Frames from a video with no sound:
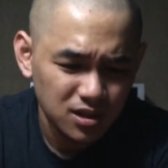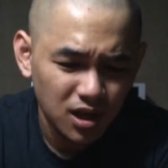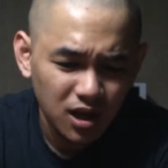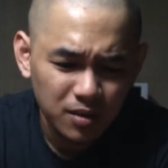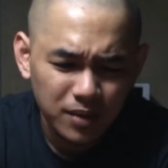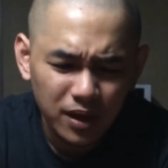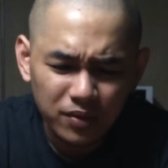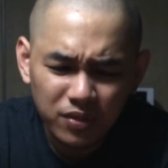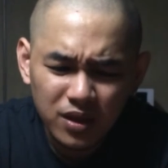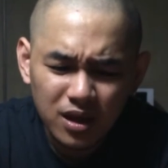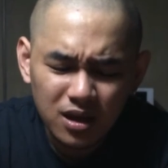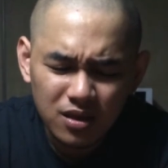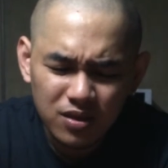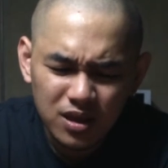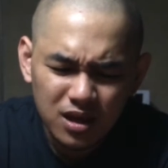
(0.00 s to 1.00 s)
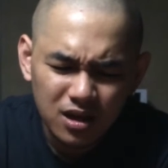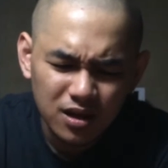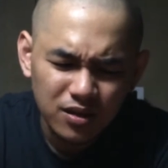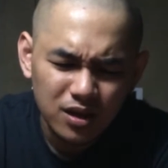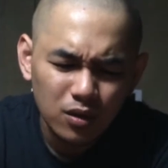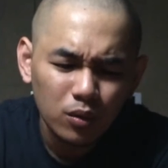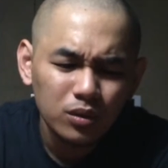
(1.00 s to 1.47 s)
talk about.
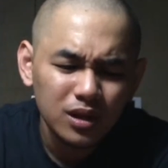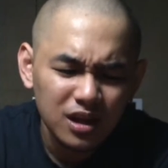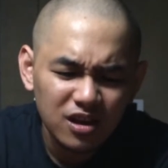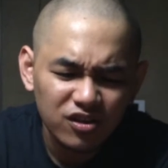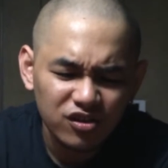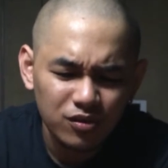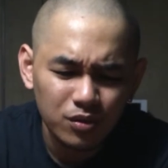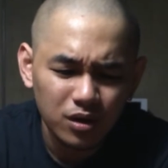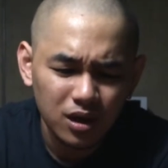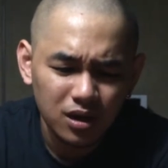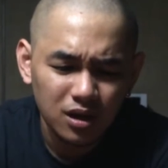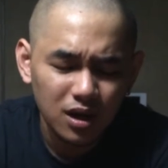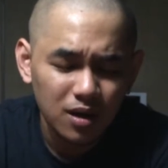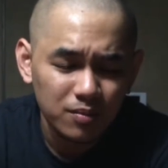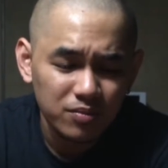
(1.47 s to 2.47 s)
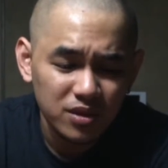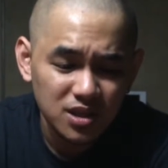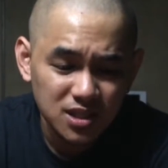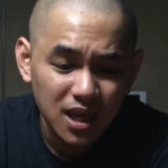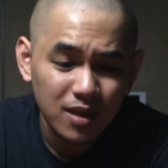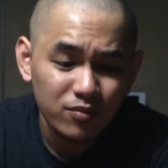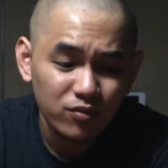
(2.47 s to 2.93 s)
The only issue, and
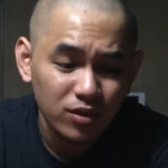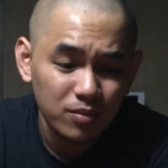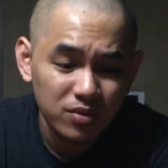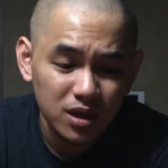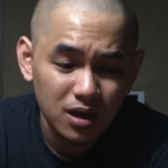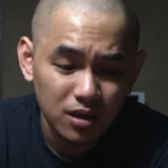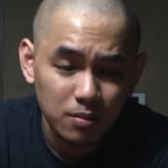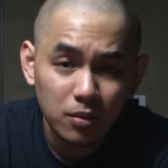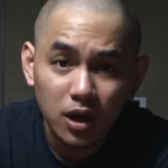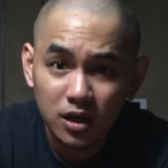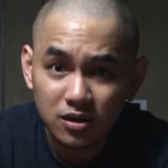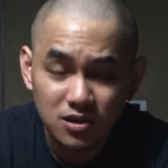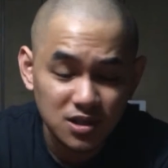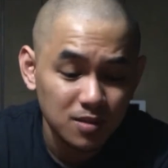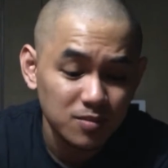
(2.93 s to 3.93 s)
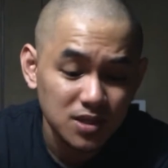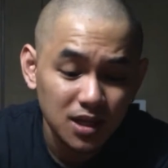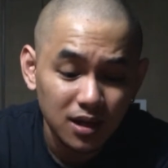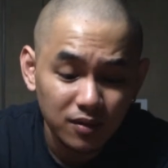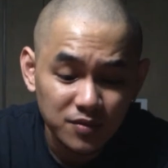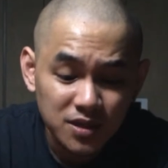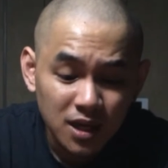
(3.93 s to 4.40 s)
this came from the modders
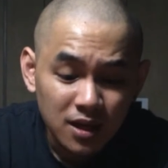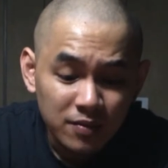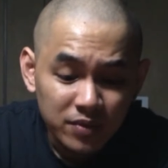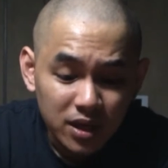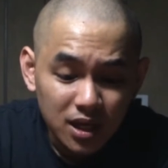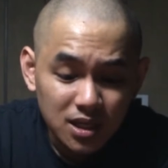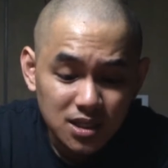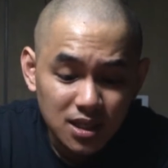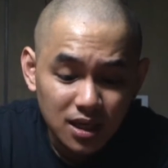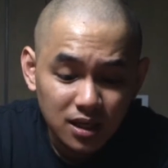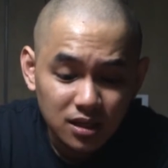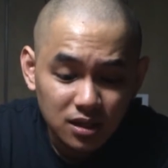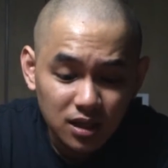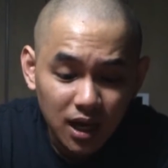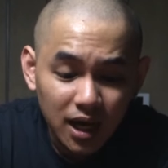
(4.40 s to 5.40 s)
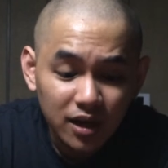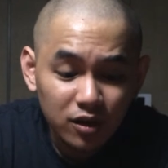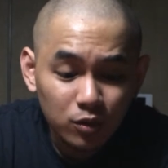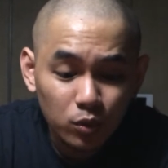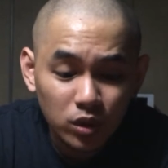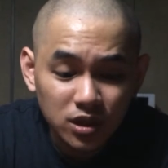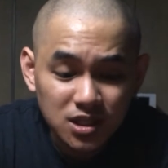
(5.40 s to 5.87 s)
themselves, is that
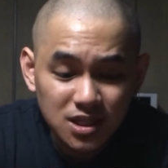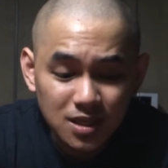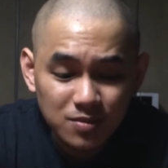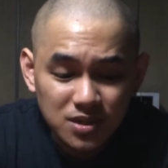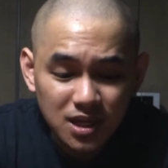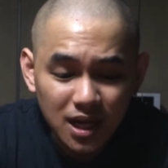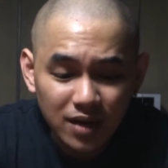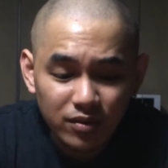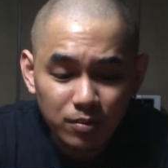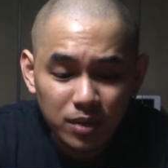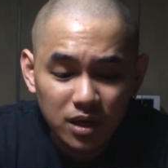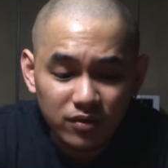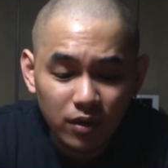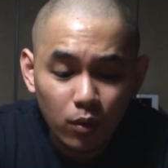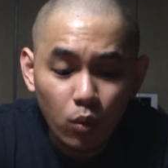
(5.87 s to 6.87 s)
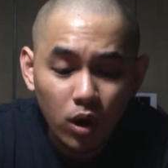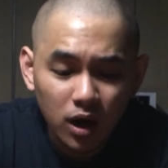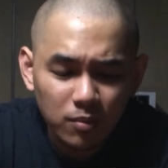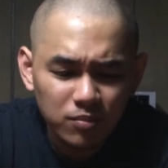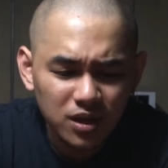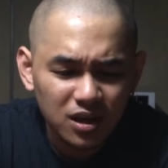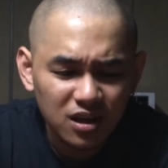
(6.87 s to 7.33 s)
Ironwood seems to have a bit of a
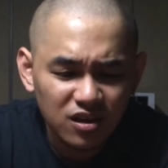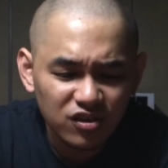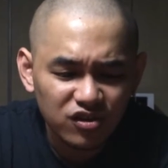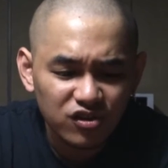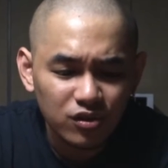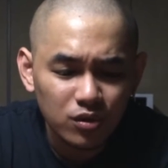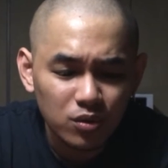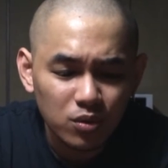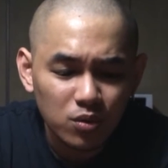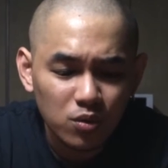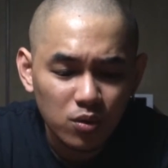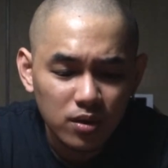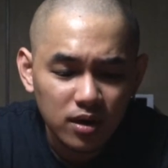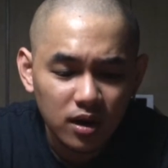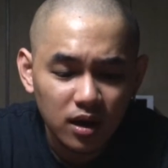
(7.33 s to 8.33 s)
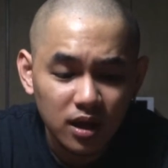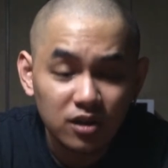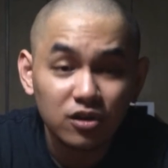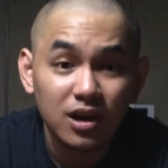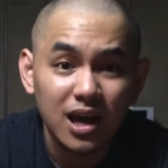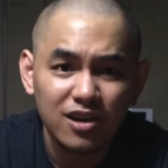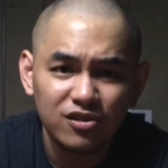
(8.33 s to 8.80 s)
warping issue
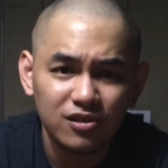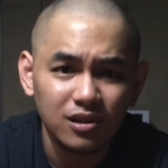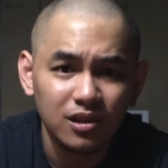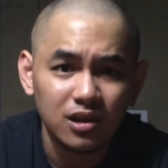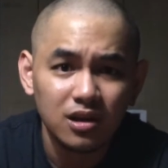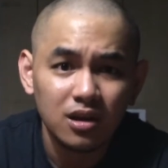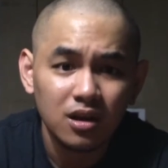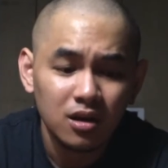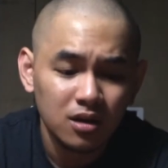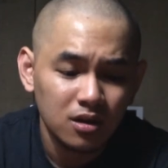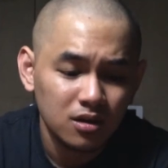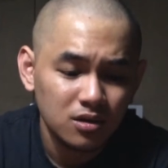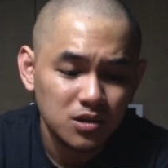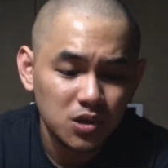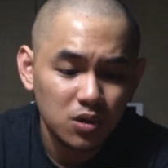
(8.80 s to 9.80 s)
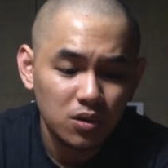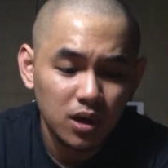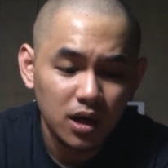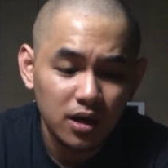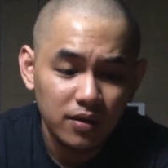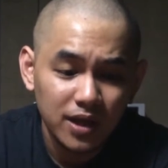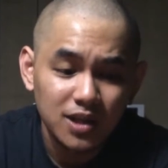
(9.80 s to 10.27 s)
internationally.
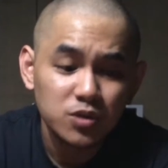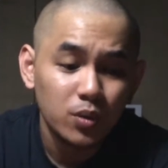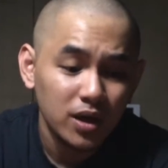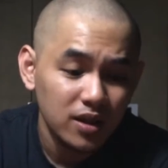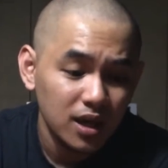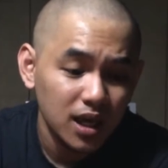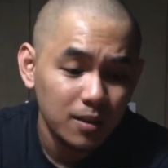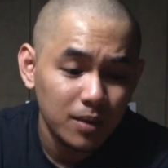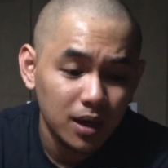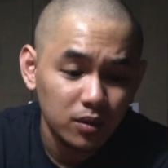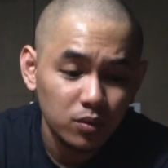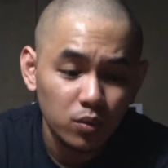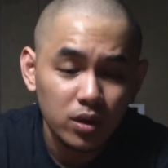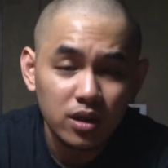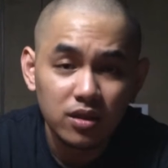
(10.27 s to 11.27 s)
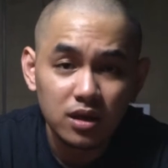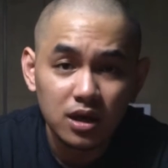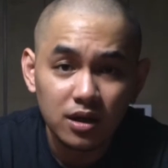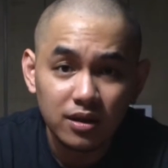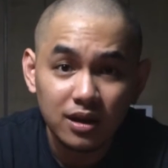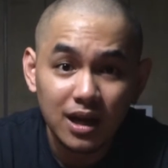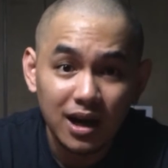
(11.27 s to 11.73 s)
So that's why they came out with
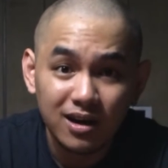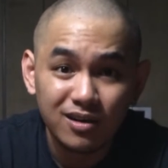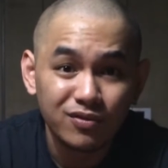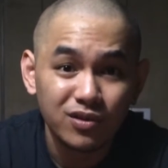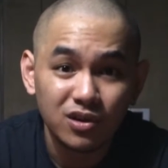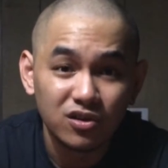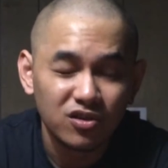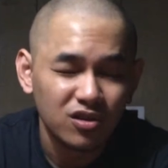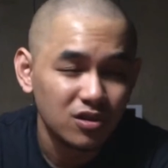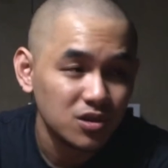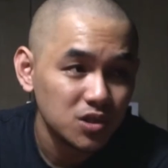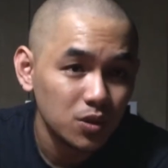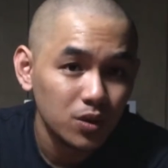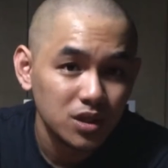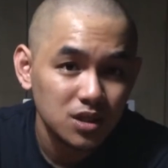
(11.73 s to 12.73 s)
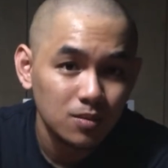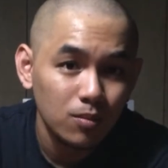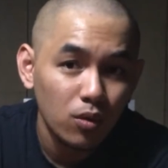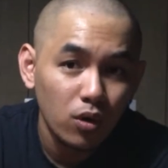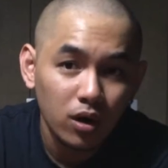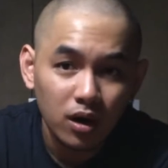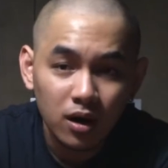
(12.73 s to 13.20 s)
the Nara version. So it's a
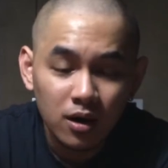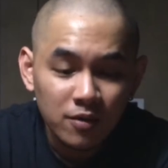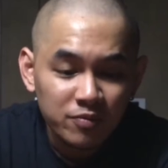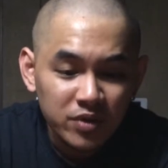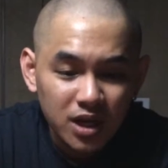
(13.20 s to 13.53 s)
more